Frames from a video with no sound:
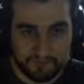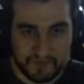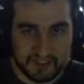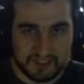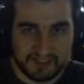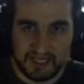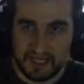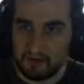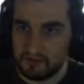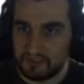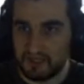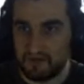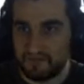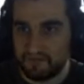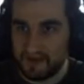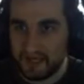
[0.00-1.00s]
sounds,
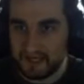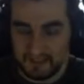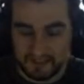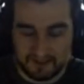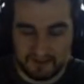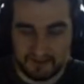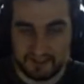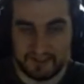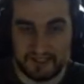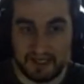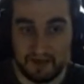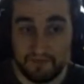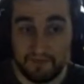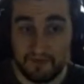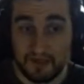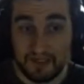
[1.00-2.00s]
effects and
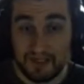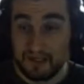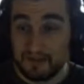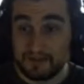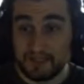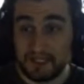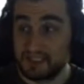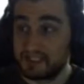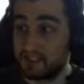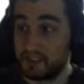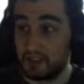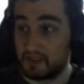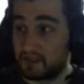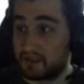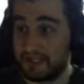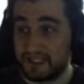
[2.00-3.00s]
stuff, that's
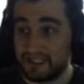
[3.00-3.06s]
not